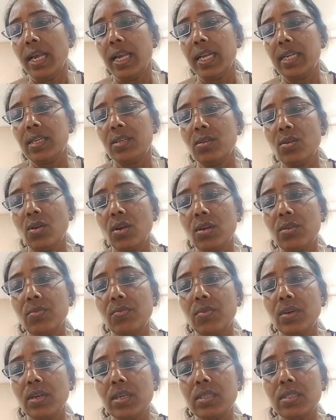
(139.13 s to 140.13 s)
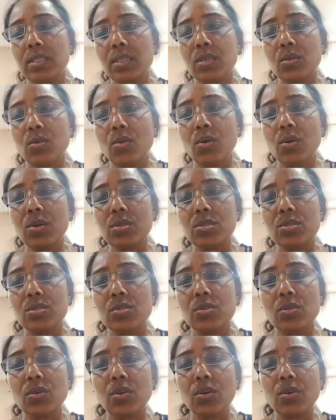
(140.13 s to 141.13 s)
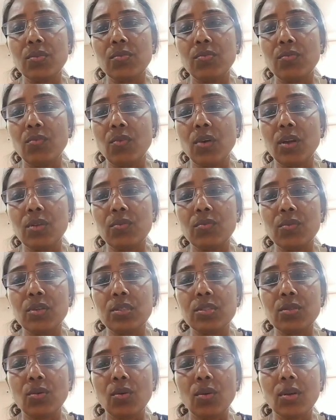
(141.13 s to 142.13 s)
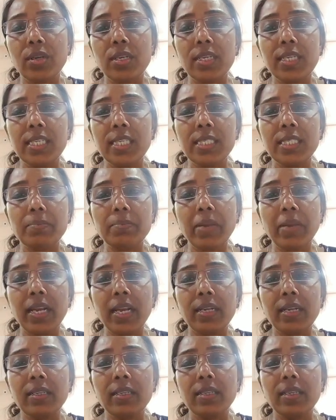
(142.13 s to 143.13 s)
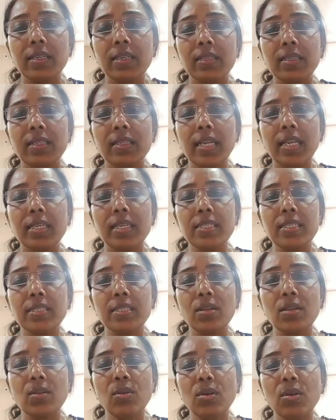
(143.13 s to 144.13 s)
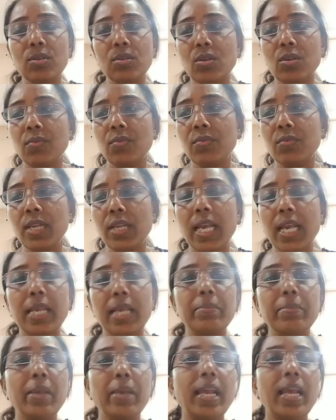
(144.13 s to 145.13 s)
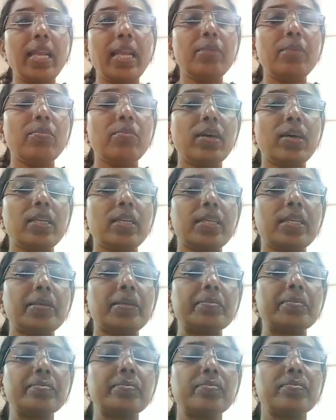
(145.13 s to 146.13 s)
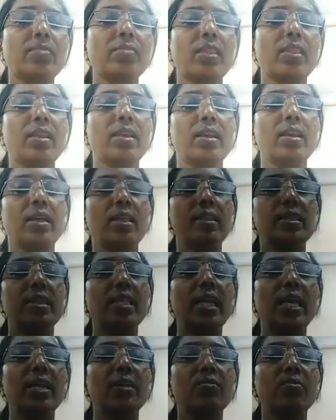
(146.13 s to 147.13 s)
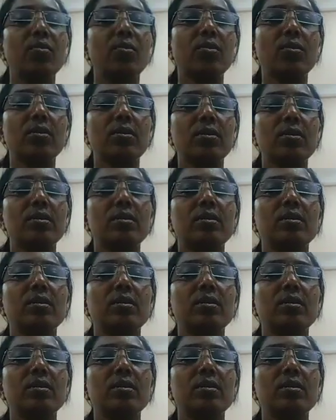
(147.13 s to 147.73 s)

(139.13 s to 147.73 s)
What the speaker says: it's not worth the cost of what was already spent, that is a lot of time and money. Therefore,